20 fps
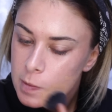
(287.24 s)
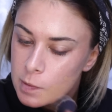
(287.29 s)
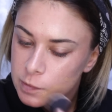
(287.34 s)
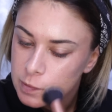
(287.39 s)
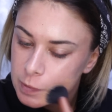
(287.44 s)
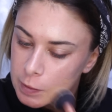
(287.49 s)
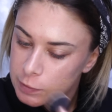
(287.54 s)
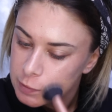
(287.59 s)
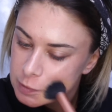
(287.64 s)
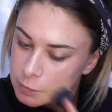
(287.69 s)

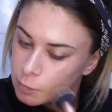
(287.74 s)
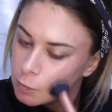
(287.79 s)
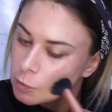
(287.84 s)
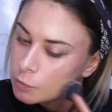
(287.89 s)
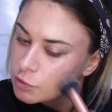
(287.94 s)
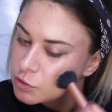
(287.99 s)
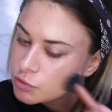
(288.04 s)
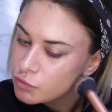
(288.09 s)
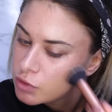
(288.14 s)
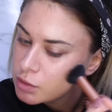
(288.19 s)
So this is
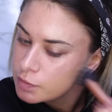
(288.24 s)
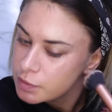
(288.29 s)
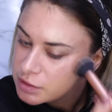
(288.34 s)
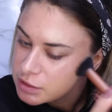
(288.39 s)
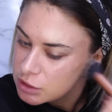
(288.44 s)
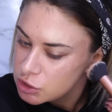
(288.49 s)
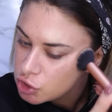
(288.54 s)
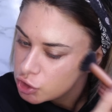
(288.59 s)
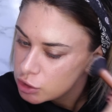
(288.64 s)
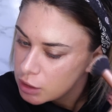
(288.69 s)
more just for the
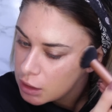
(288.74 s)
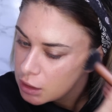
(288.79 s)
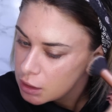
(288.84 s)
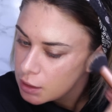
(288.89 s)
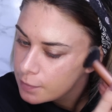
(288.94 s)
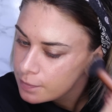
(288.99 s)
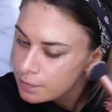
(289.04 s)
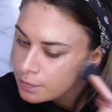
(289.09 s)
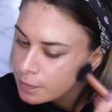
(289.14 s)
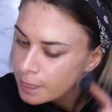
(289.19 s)

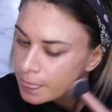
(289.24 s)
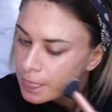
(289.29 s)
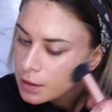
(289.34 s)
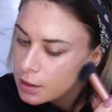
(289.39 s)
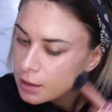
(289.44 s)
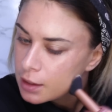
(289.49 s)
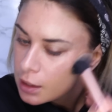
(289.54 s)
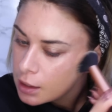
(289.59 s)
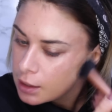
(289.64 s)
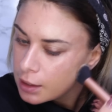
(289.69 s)
positioning.
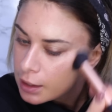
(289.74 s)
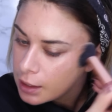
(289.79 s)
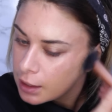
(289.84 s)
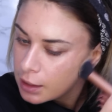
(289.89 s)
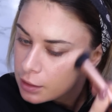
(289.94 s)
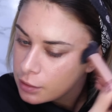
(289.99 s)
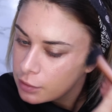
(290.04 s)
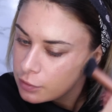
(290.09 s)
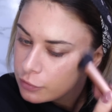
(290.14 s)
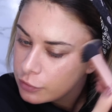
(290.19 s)

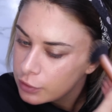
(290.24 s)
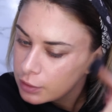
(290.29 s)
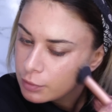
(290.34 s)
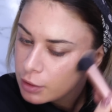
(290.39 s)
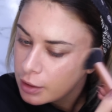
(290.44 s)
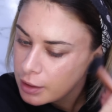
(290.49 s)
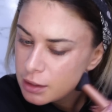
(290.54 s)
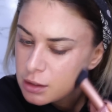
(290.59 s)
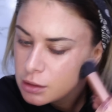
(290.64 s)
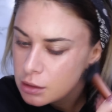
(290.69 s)
And I am
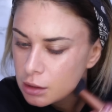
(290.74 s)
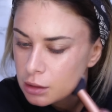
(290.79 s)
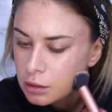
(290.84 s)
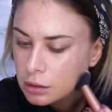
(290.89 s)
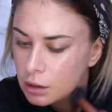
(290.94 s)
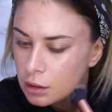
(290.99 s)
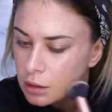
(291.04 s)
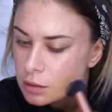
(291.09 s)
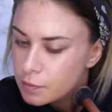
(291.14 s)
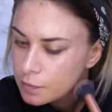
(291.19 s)

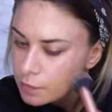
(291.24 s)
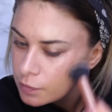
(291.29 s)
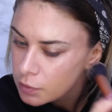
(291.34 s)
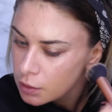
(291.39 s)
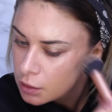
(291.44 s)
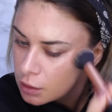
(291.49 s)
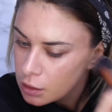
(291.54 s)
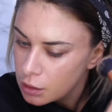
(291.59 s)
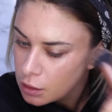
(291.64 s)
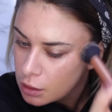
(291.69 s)

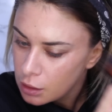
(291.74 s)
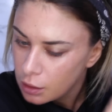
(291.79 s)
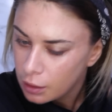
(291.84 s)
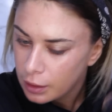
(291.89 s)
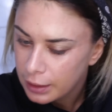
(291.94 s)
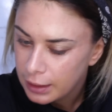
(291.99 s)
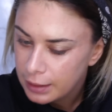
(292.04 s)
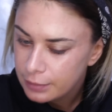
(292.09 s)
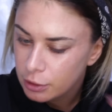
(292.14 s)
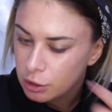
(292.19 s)

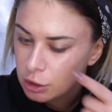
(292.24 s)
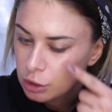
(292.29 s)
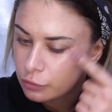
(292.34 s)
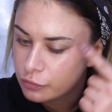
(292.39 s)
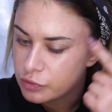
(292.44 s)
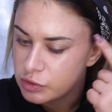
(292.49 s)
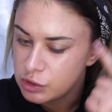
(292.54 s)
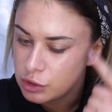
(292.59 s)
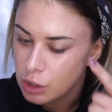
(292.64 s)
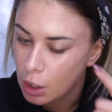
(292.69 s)
going to
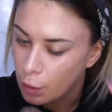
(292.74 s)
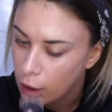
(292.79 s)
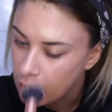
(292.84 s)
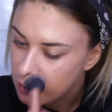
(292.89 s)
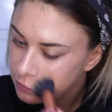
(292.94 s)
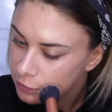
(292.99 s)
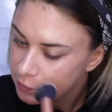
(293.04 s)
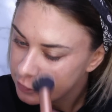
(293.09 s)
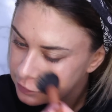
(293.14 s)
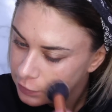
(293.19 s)
obviously go
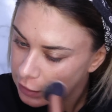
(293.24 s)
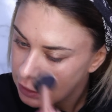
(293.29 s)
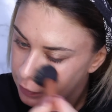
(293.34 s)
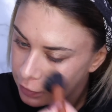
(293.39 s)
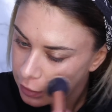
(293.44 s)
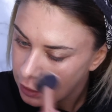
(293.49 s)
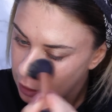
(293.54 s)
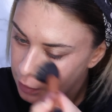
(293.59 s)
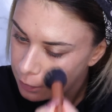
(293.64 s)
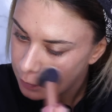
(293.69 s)
over this
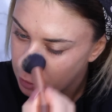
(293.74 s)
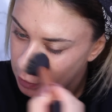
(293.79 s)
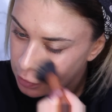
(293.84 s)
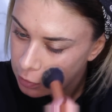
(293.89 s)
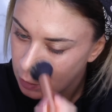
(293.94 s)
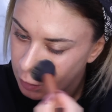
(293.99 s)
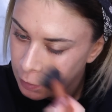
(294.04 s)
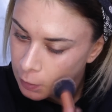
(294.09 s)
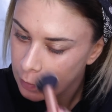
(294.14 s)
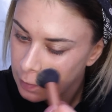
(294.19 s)
area, but
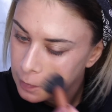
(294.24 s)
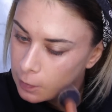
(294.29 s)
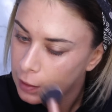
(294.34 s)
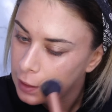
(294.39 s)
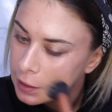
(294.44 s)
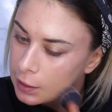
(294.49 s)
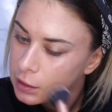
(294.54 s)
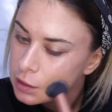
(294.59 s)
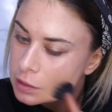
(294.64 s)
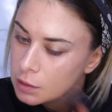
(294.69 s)
not
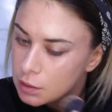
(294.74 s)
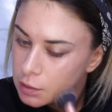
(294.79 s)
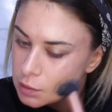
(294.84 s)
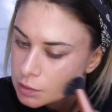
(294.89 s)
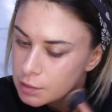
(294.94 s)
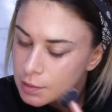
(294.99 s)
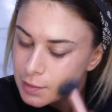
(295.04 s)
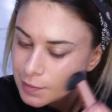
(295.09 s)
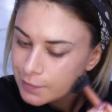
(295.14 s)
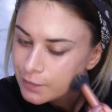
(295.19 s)
like
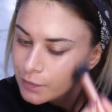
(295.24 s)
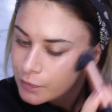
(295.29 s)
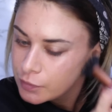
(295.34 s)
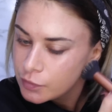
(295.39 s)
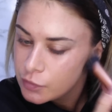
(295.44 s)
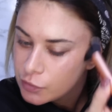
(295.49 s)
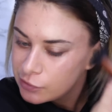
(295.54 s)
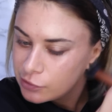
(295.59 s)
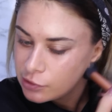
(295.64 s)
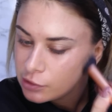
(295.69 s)

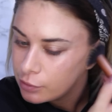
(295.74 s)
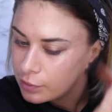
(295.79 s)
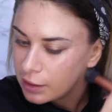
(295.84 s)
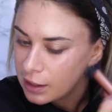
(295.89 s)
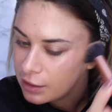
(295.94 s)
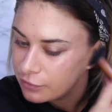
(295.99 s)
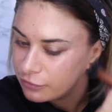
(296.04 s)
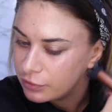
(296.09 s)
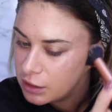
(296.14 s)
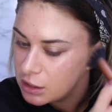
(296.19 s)
too
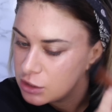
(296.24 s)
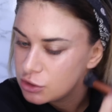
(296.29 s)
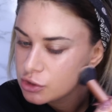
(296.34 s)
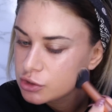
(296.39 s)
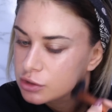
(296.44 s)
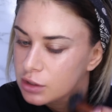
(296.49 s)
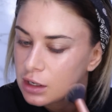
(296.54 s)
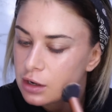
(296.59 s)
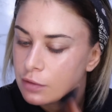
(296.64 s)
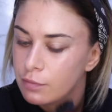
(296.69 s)
heavy,
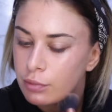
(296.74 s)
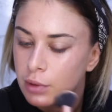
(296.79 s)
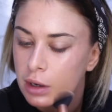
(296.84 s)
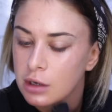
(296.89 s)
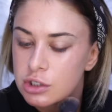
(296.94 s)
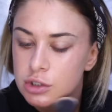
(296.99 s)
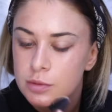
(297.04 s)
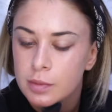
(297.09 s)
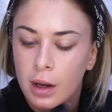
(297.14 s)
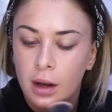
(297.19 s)
just kind of
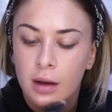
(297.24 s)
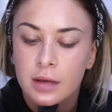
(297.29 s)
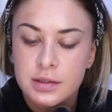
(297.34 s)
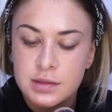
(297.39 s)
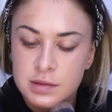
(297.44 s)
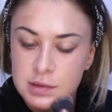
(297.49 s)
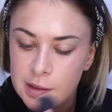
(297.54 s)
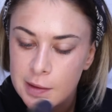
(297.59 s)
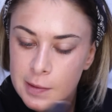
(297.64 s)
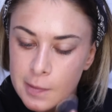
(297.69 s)
brush
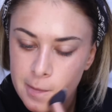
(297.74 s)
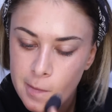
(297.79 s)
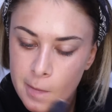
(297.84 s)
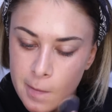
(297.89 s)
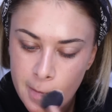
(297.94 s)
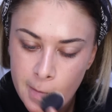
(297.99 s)
past it.